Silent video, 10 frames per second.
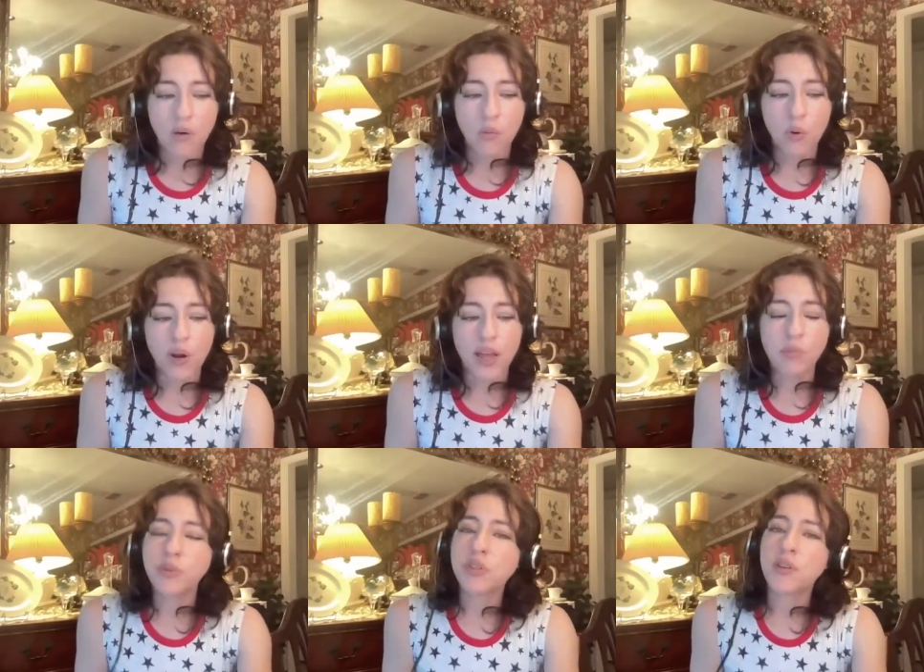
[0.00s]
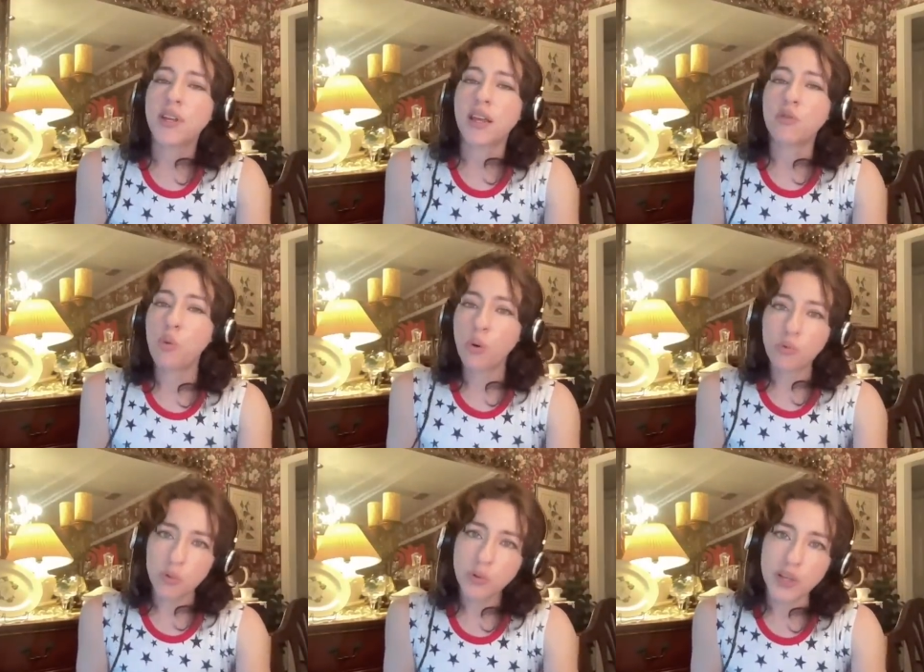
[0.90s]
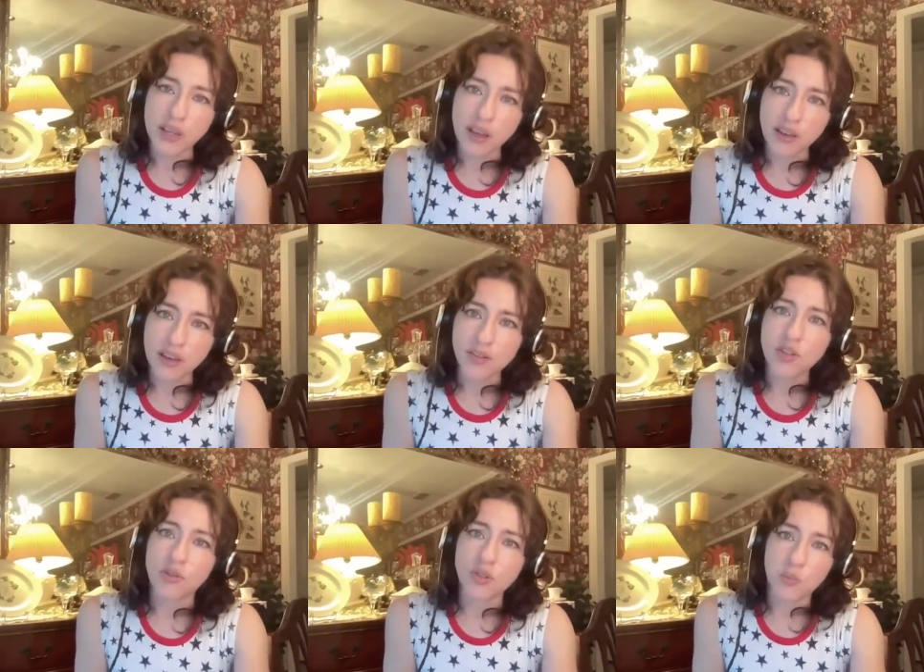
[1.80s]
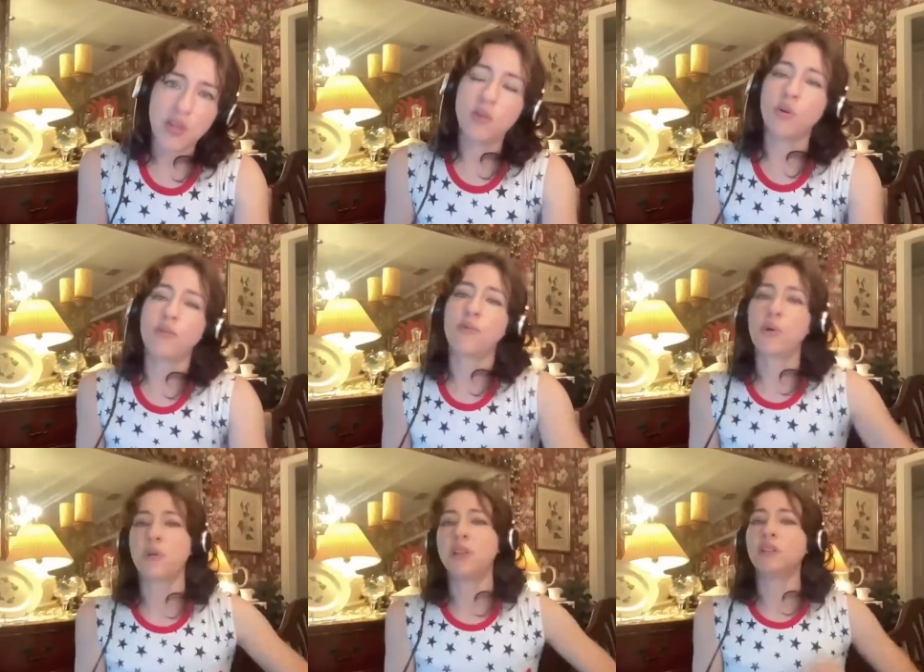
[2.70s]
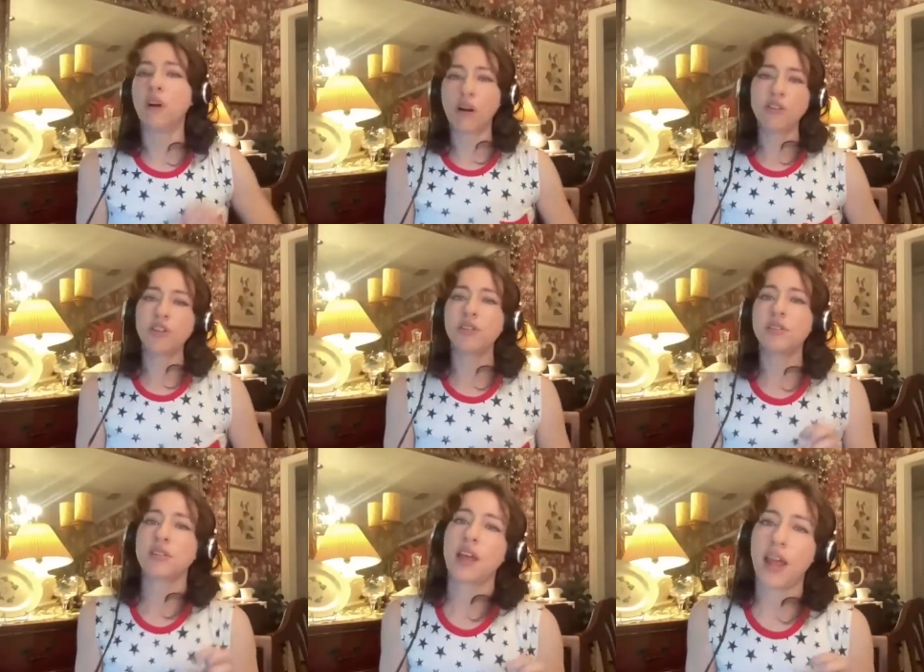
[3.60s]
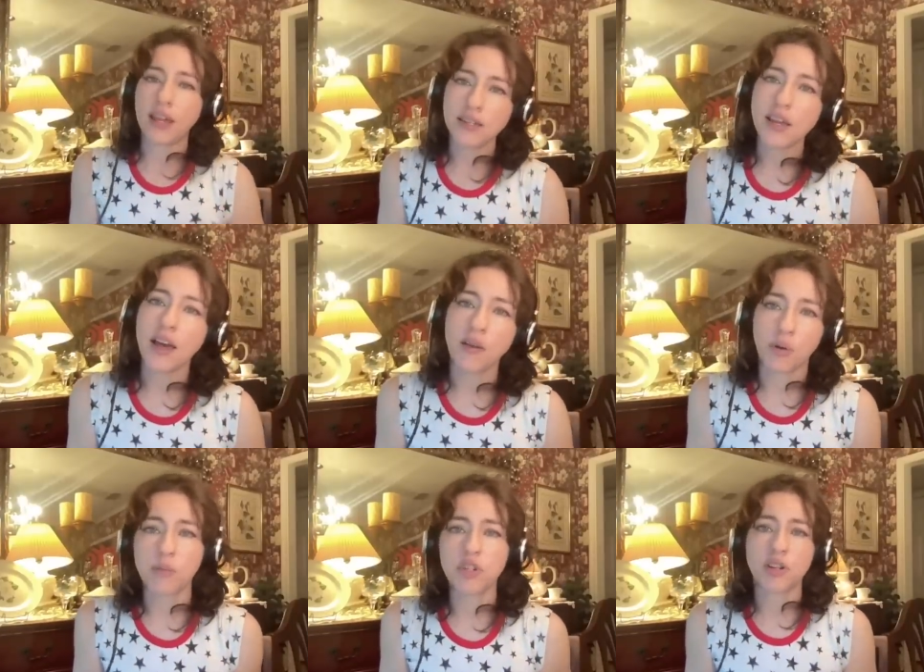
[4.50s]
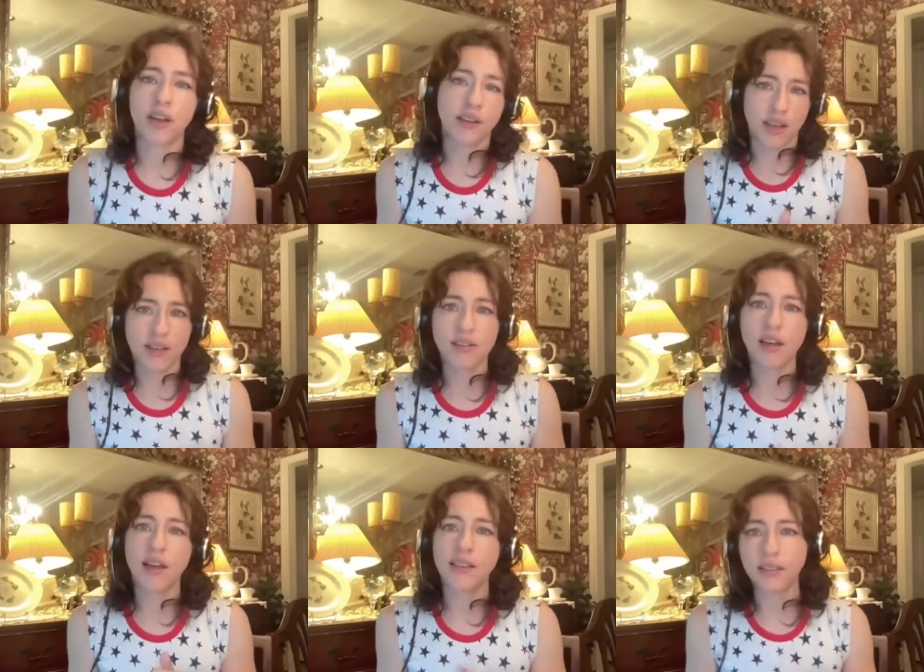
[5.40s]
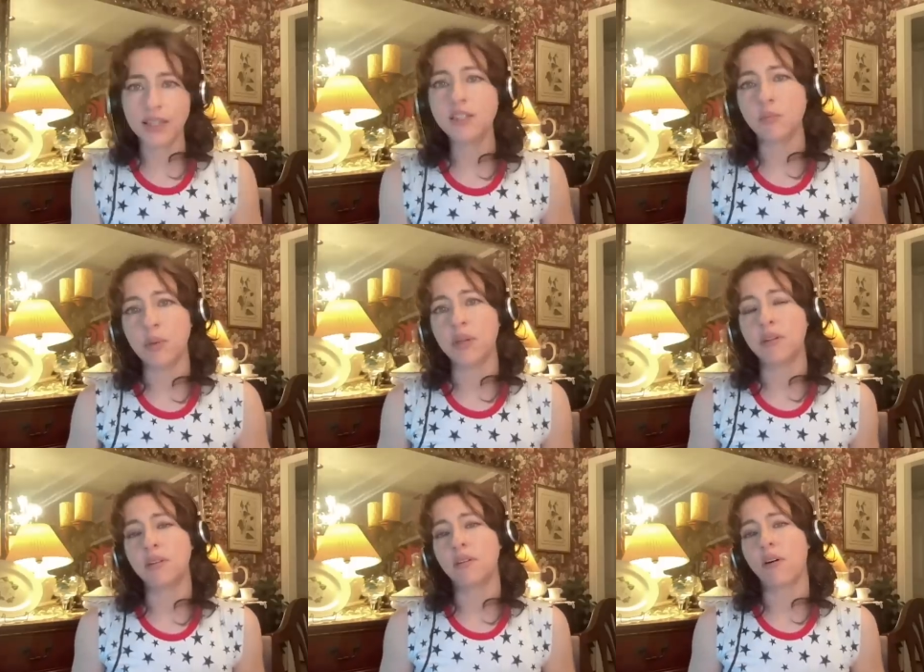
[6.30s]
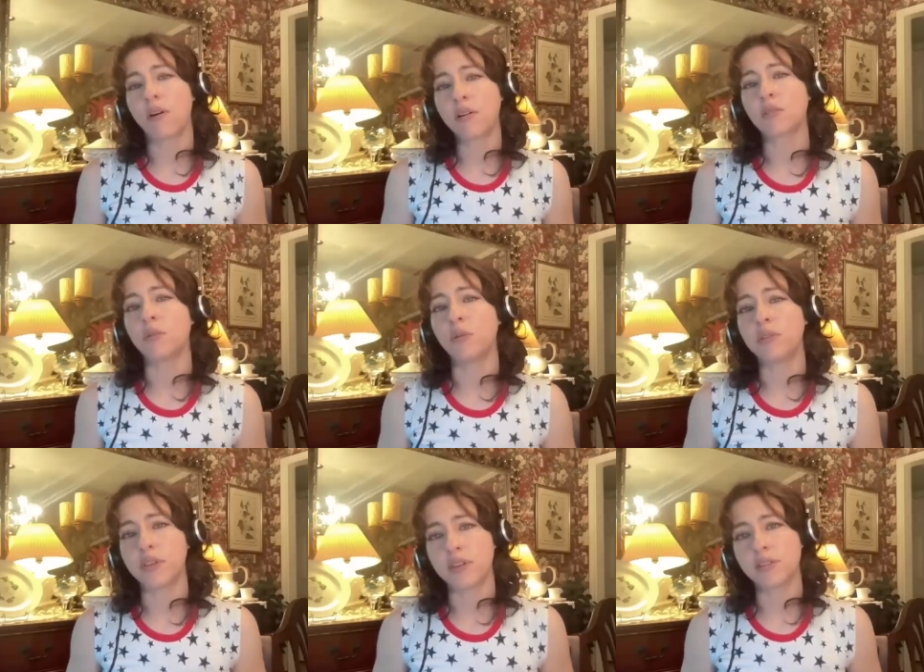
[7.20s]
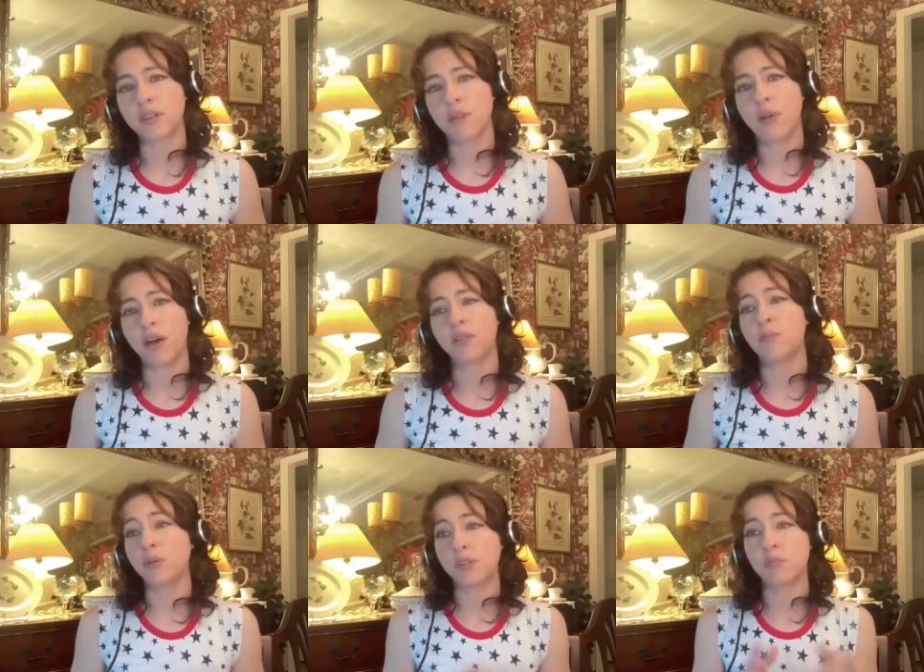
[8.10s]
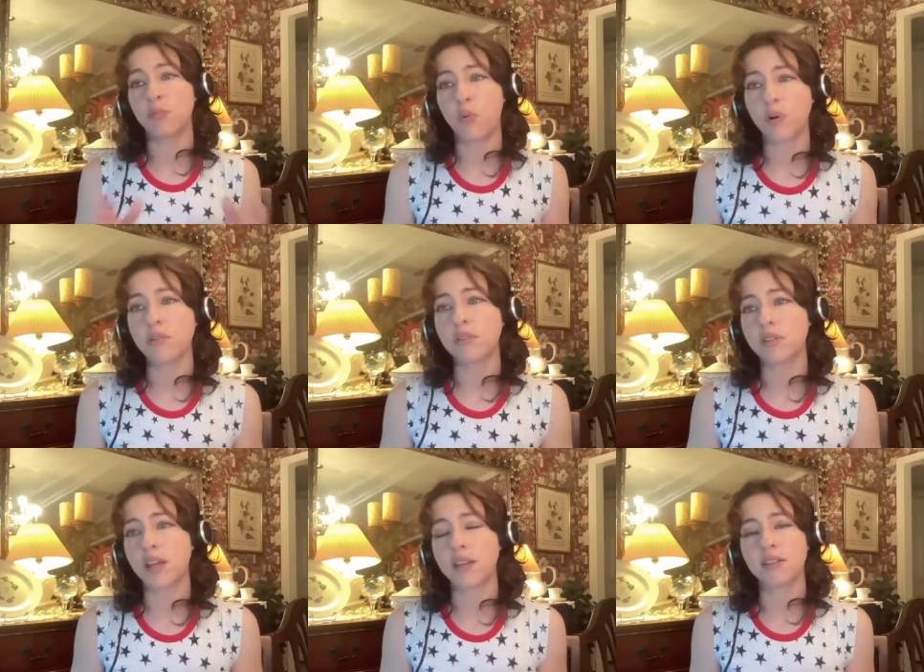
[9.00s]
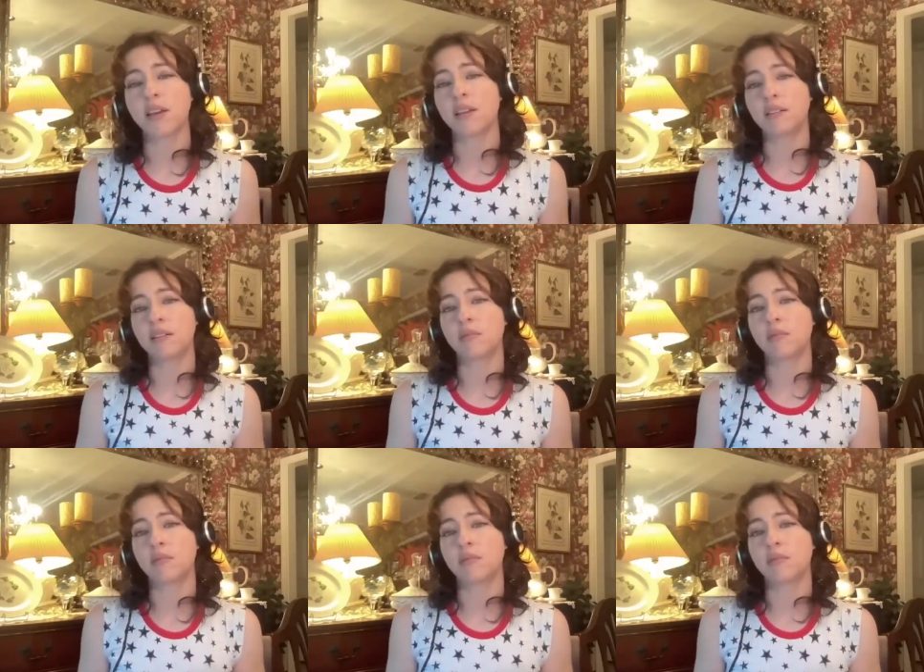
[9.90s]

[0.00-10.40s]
were able to get a court ruling against Der Spiegel for the largest anti Rammstein, anti Lindemann article that has come out, the most important anti